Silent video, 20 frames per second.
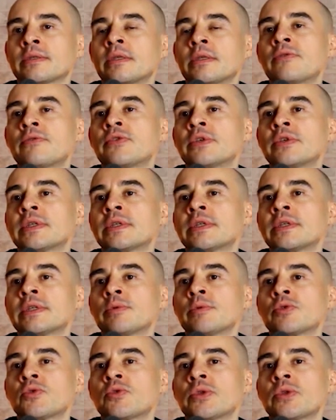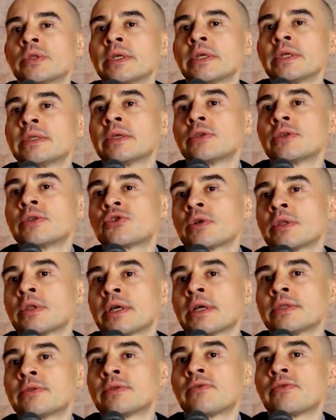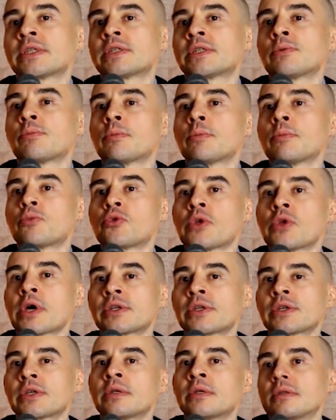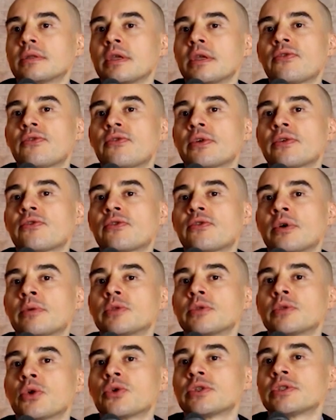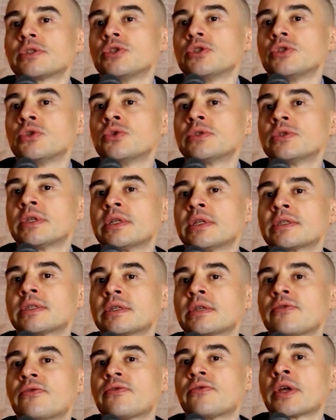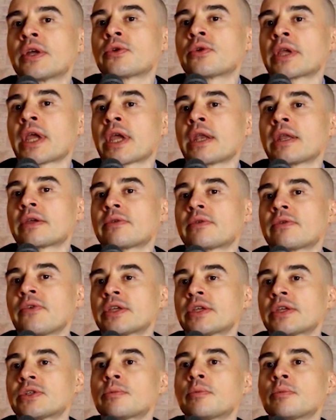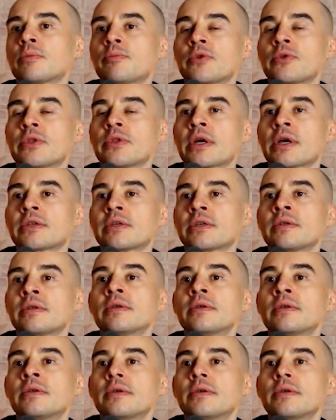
The differences between the industrialized vegetable production differ from those used in certified organic vegetable production?